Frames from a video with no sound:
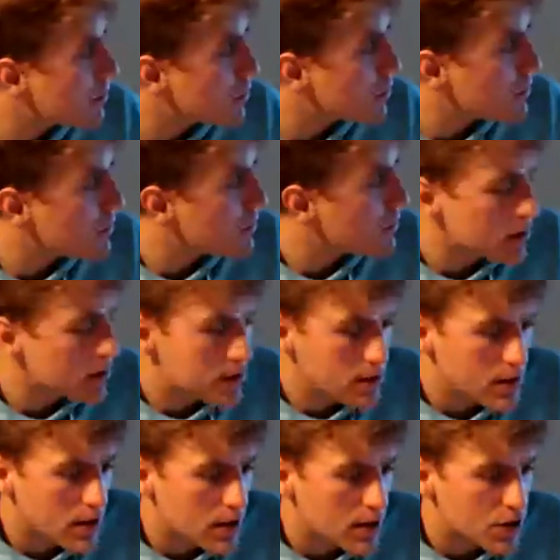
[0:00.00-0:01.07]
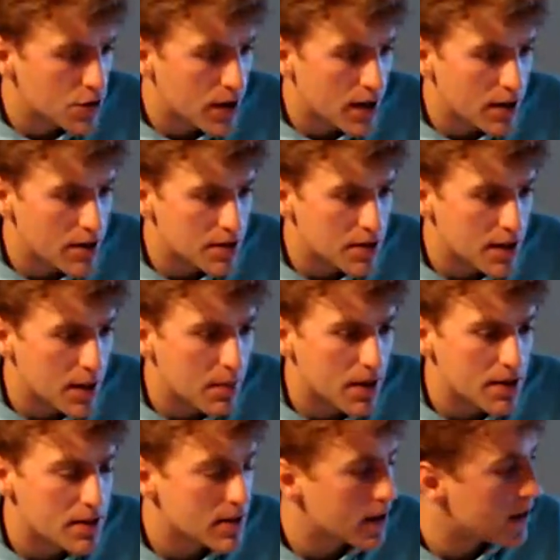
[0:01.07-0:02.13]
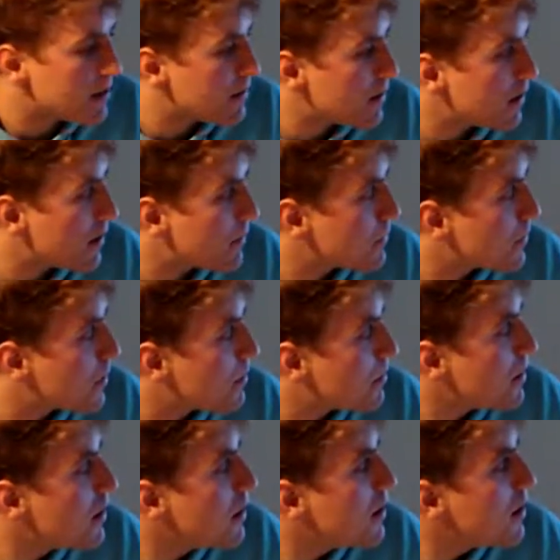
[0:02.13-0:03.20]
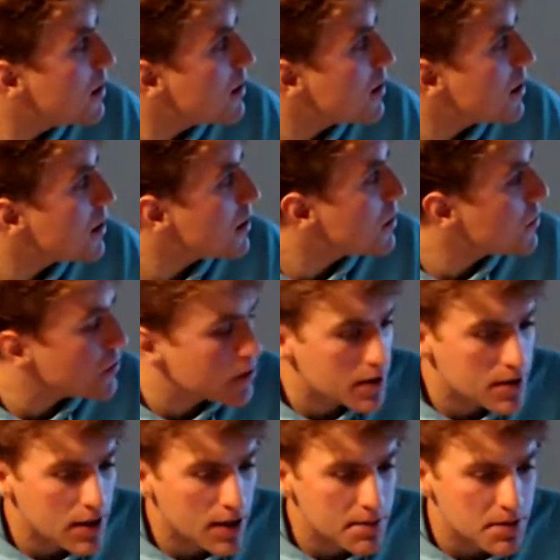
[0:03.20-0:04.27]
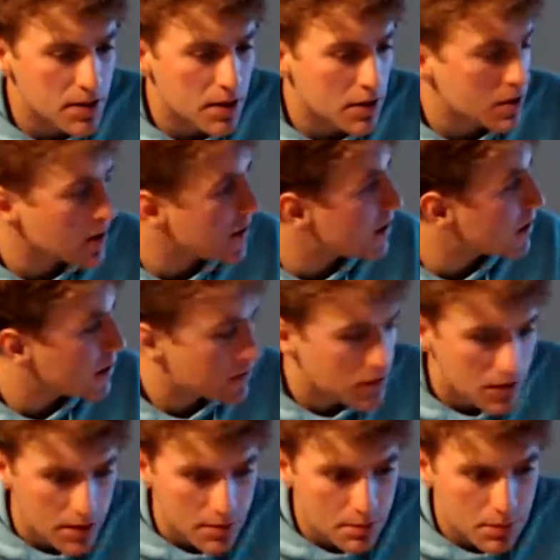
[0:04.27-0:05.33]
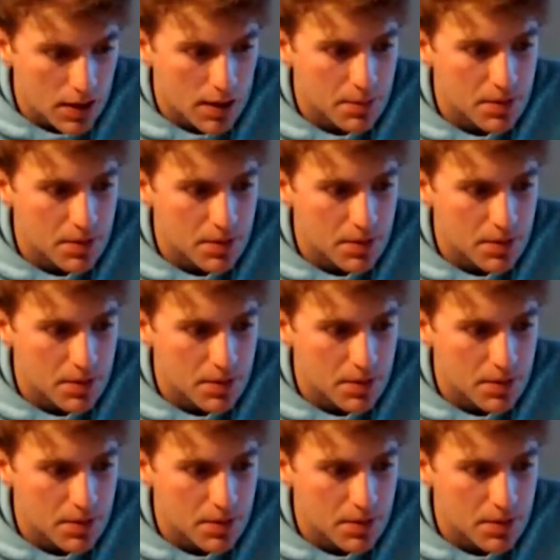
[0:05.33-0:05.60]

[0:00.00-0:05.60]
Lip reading: coronavirus tracker state by state from the New York Times. Another link I'll have to plop